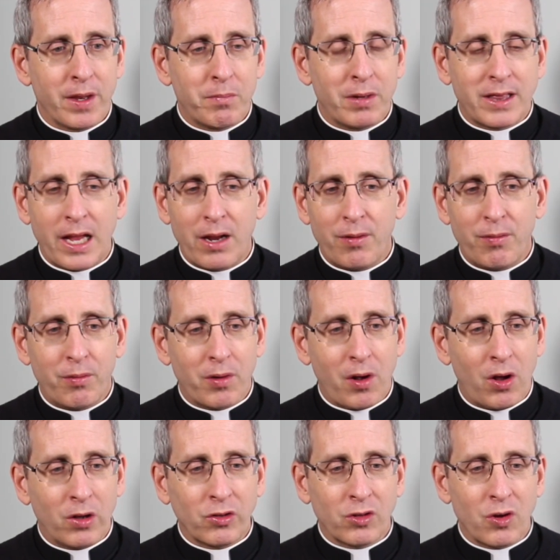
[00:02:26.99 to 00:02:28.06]
but they
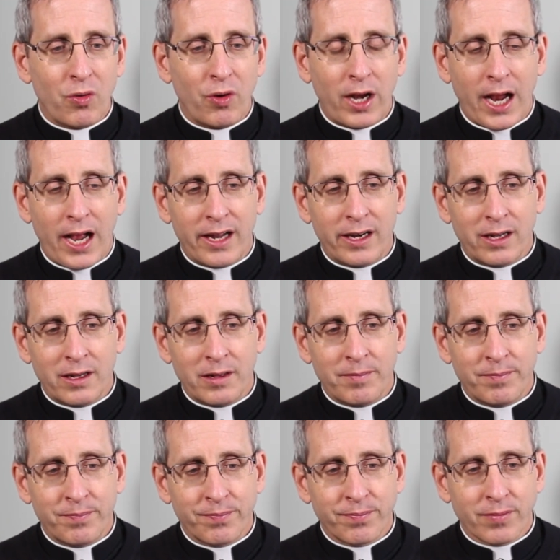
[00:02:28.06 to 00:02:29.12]
also had
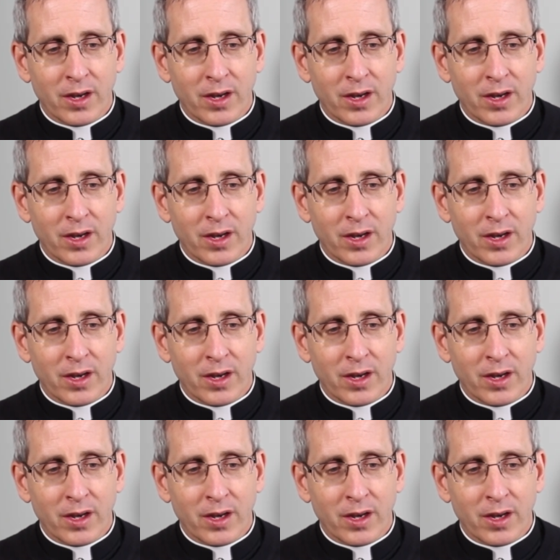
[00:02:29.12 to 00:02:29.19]
a